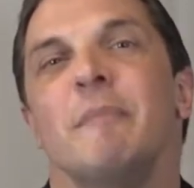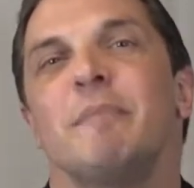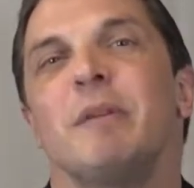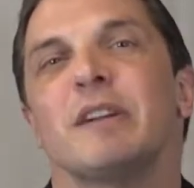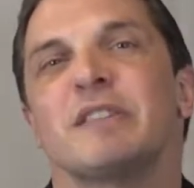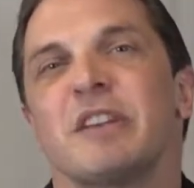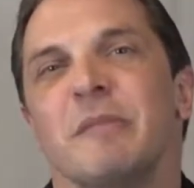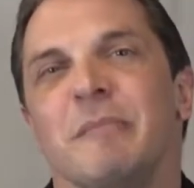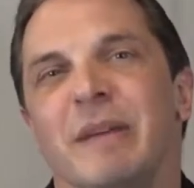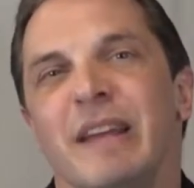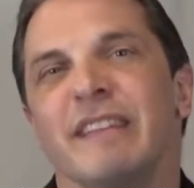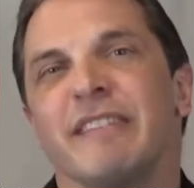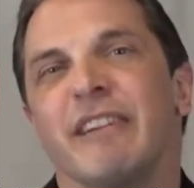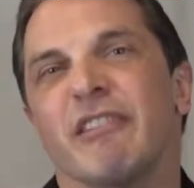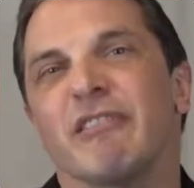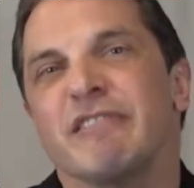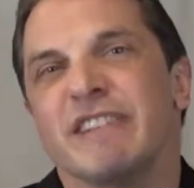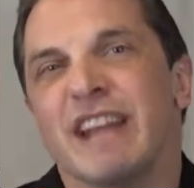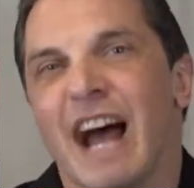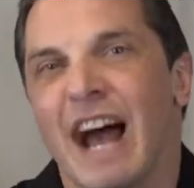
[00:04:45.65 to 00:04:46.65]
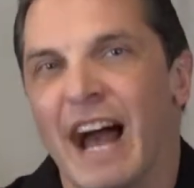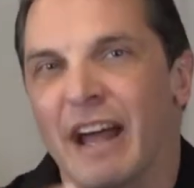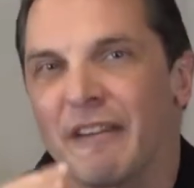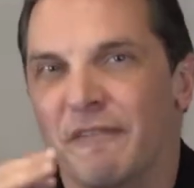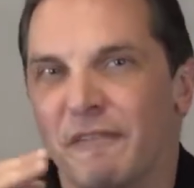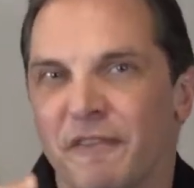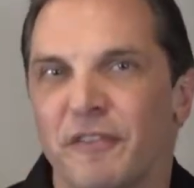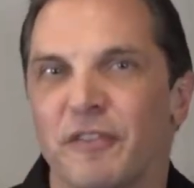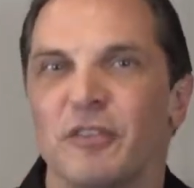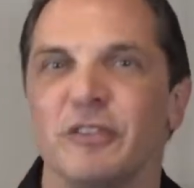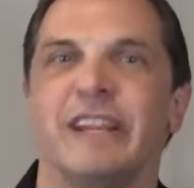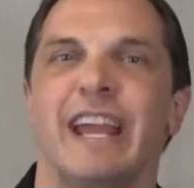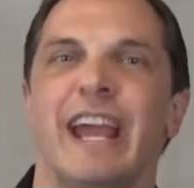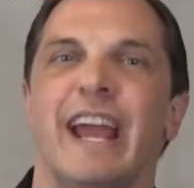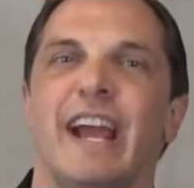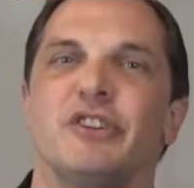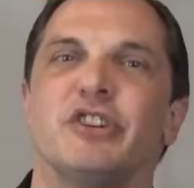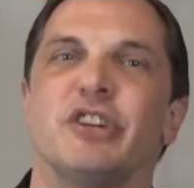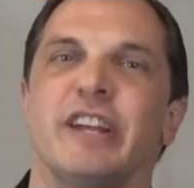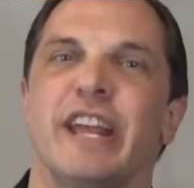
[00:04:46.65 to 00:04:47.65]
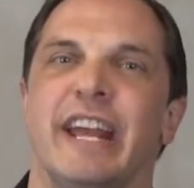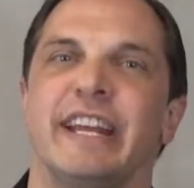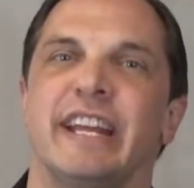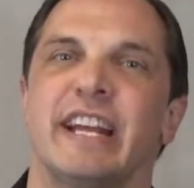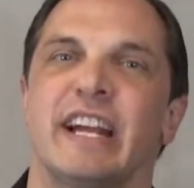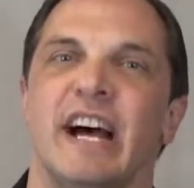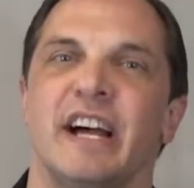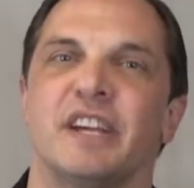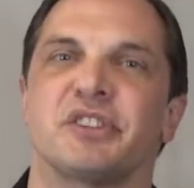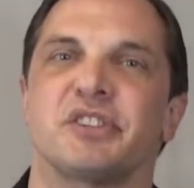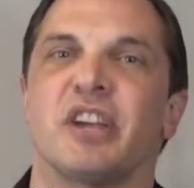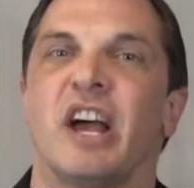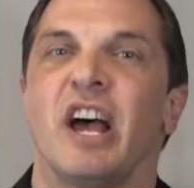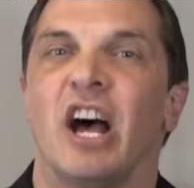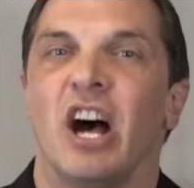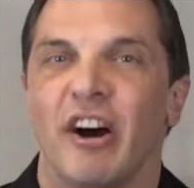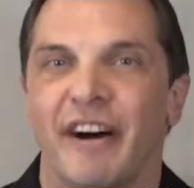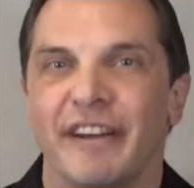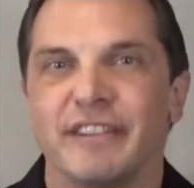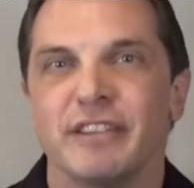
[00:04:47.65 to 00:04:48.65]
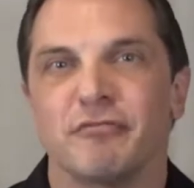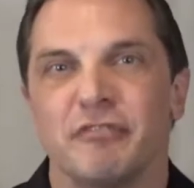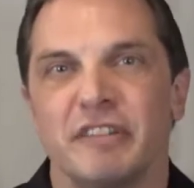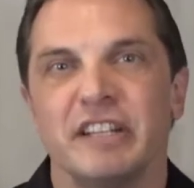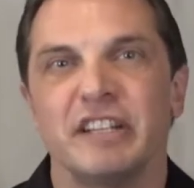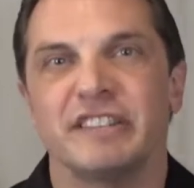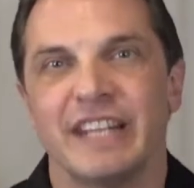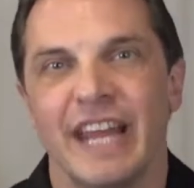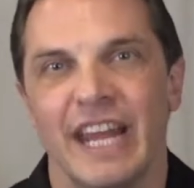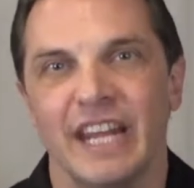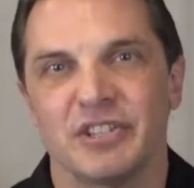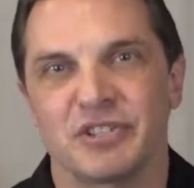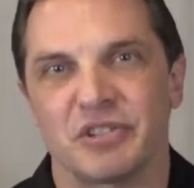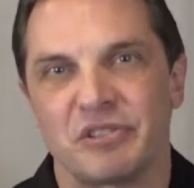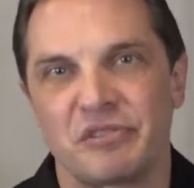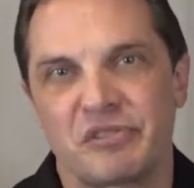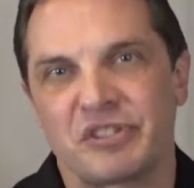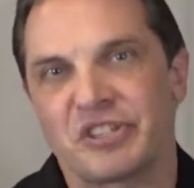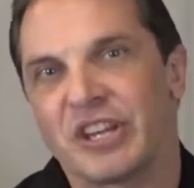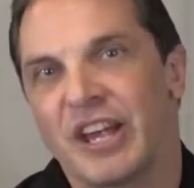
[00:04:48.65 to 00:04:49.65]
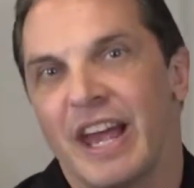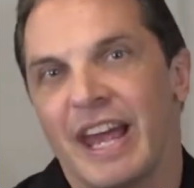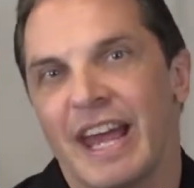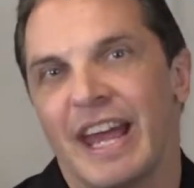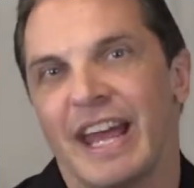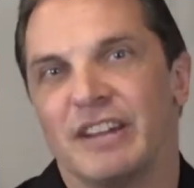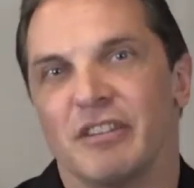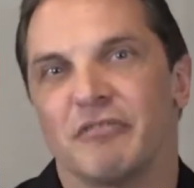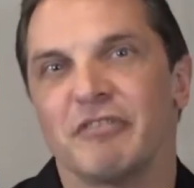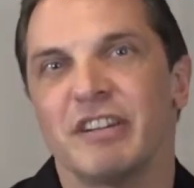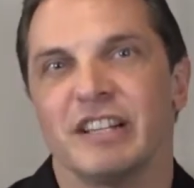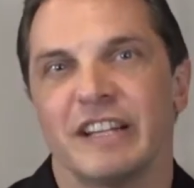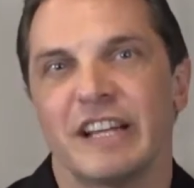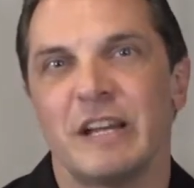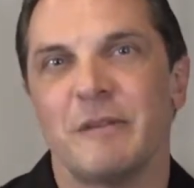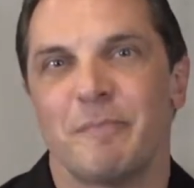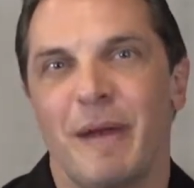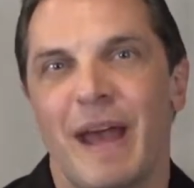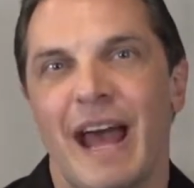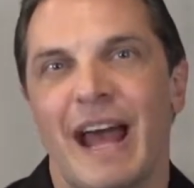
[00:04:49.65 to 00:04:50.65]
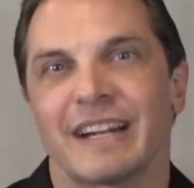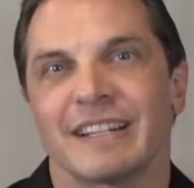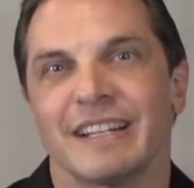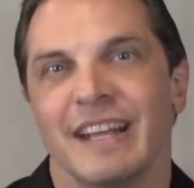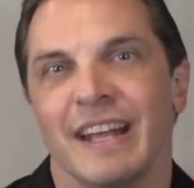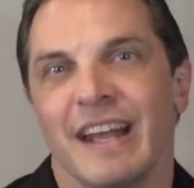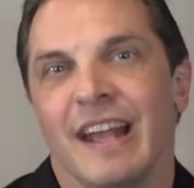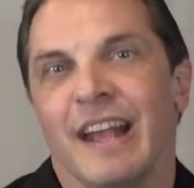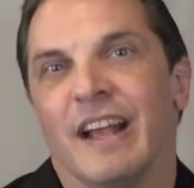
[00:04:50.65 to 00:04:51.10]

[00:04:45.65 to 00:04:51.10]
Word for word: but to me, they're not fully educating us on the real dangers and the real impact.